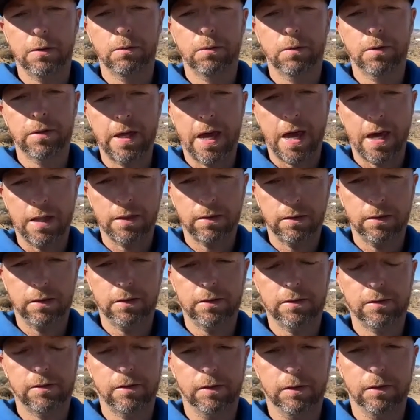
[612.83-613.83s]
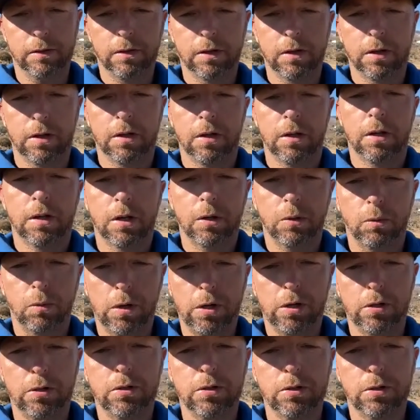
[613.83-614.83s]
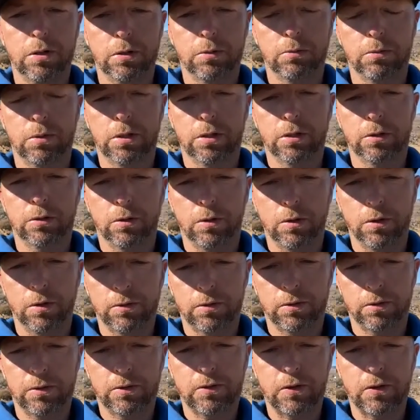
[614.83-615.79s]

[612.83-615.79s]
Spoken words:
with athletes and what you're doing and what you're going through.